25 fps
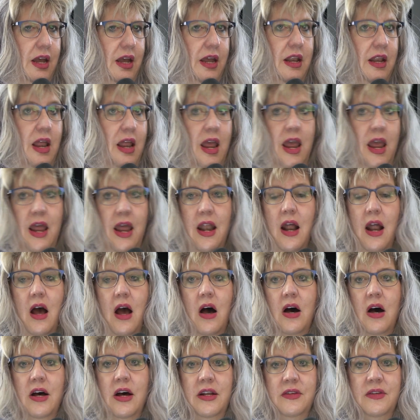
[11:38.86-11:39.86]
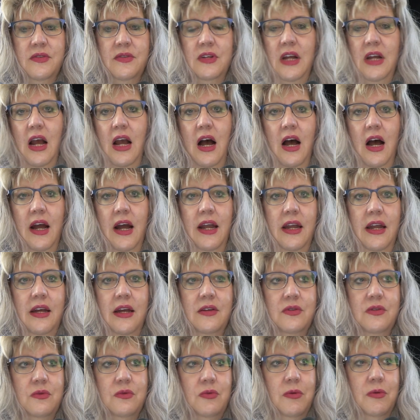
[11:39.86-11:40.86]
And honestly,
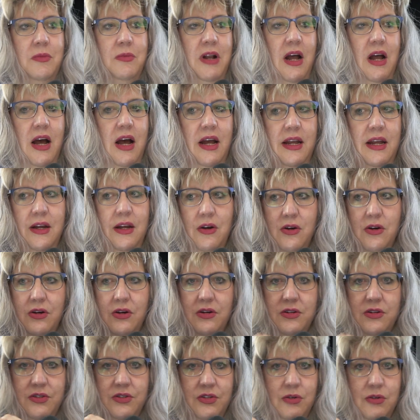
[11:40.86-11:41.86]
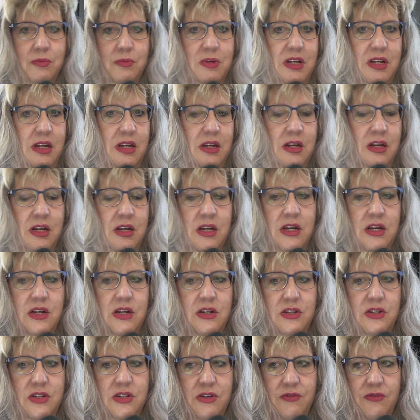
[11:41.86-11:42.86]
as a woman, I heard so many
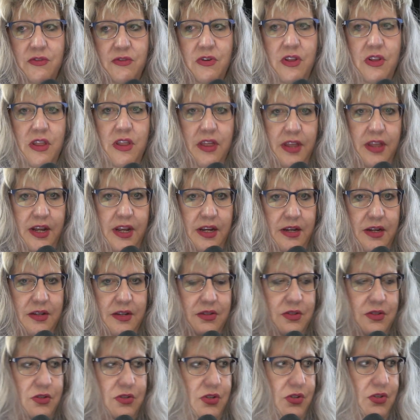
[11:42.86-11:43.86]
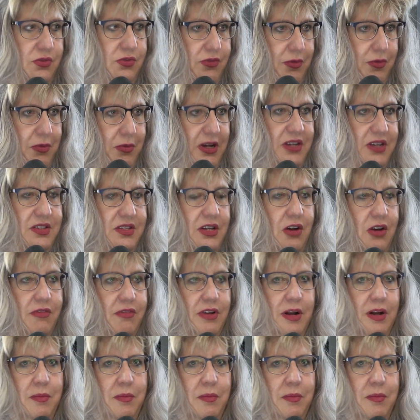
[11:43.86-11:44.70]
different things just for myself.